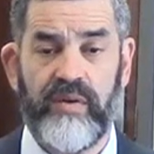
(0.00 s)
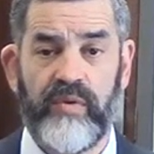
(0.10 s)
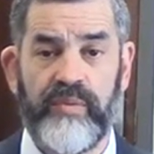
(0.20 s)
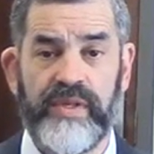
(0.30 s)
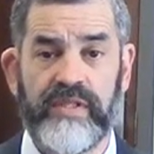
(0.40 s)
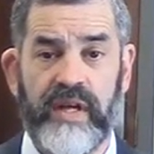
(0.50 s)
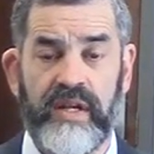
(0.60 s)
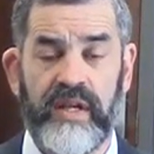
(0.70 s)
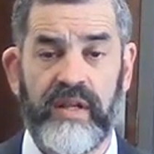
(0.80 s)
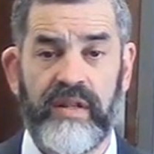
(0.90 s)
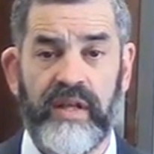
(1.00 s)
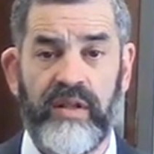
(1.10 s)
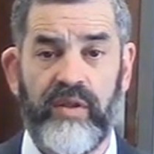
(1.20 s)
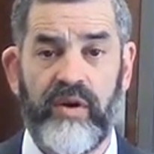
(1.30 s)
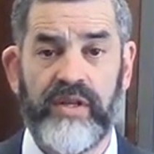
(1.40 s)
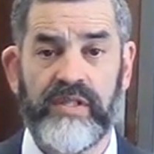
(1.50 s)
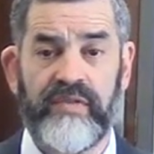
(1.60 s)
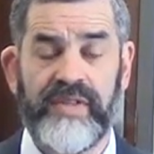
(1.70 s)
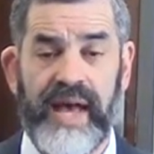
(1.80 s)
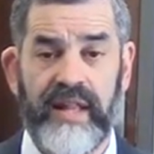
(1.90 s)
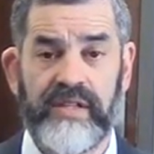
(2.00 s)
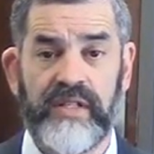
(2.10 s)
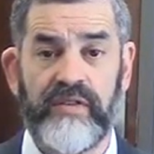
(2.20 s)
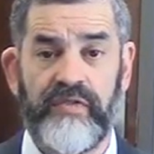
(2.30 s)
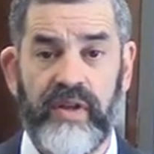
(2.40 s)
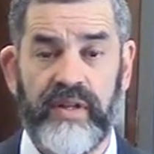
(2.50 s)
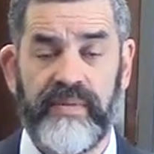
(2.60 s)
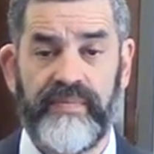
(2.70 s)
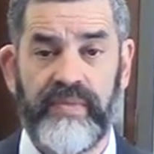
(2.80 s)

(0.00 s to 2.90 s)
we'll be studying the laws of talis and tefillin,